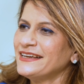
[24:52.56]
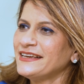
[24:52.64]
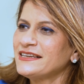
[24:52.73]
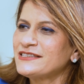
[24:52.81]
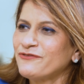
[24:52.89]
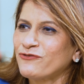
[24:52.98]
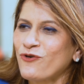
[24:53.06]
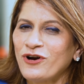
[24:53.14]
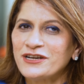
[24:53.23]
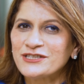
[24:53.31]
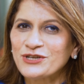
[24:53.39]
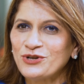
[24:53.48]
Yes, of
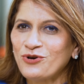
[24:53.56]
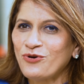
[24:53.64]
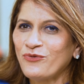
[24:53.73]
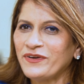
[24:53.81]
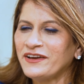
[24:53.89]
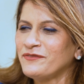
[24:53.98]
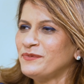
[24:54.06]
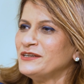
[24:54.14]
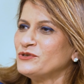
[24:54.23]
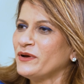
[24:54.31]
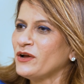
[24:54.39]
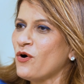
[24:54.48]
course. We have been
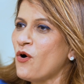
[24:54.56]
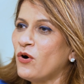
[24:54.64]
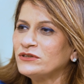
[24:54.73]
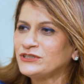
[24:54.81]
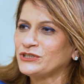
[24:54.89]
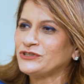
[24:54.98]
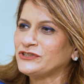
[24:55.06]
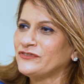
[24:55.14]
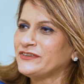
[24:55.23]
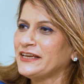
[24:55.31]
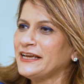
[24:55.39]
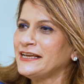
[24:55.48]
doing all sorts
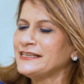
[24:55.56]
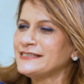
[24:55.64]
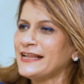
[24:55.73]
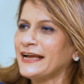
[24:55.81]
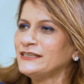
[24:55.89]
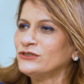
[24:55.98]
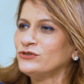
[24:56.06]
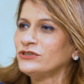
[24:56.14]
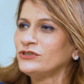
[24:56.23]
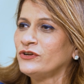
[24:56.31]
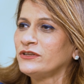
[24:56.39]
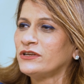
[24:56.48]
of things like
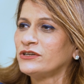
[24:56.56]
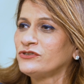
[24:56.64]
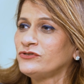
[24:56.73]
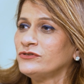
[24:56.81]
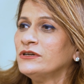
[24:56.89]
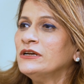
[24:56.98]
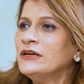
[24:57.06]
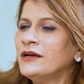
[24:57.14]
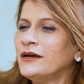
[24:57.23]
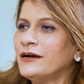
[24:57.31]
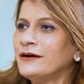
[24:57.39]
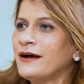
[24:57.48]
doing the.
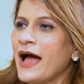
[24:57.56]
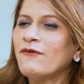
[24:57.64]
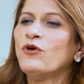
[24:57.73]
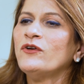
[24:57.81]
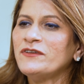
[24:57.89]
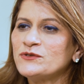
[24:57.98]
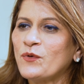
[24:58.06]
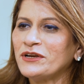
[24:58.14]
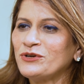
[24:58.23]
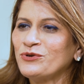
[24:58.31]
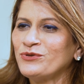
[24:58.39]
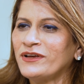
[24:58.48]
I've always
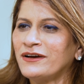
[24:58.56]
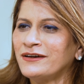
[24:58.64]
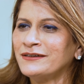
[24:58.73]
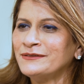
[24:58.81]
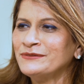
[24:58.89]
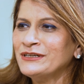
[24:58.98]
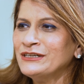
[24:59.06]
wanted to do the